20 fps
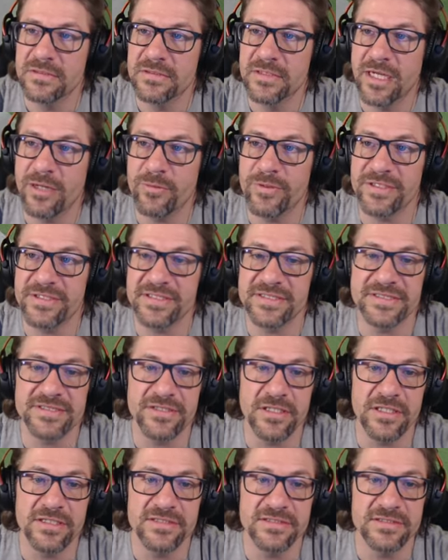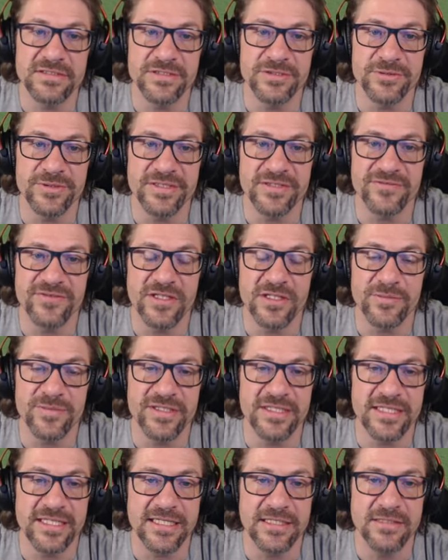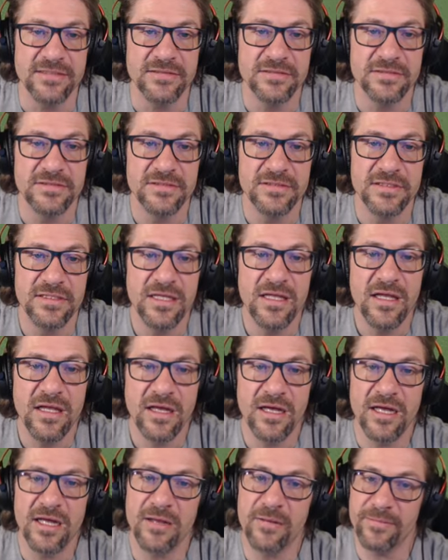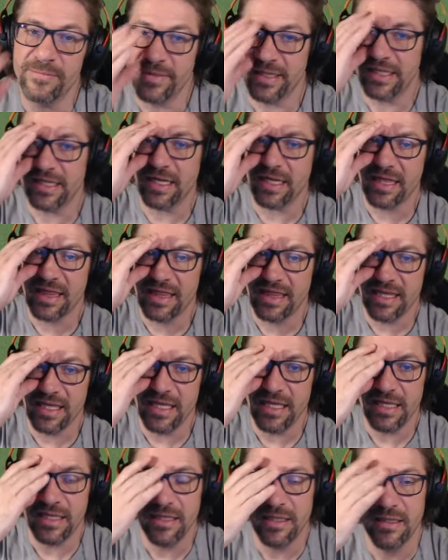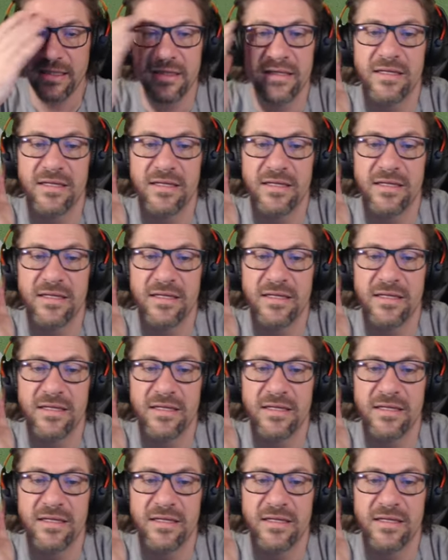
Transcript: I want to start doing development again. Um, and I think